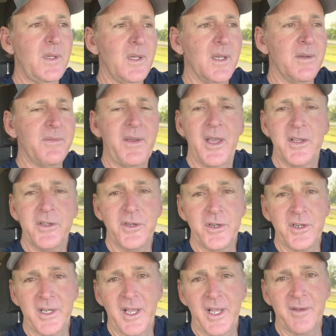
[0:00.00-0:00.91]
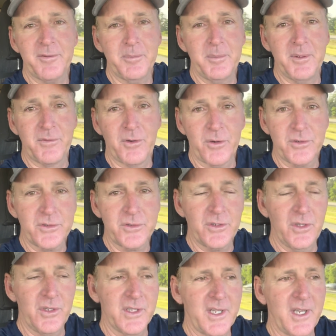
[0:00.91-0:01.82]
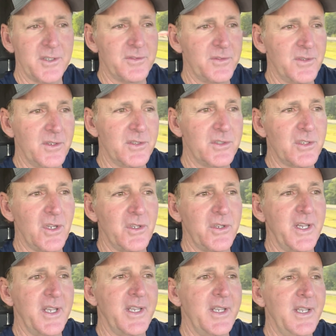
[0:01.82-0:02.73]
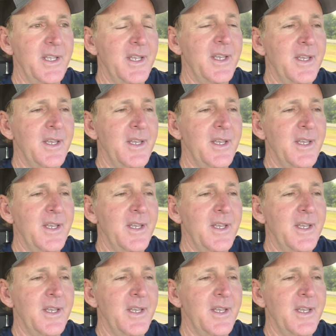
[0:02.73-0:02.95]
of how you're going to have to be versatile to catch fish all day.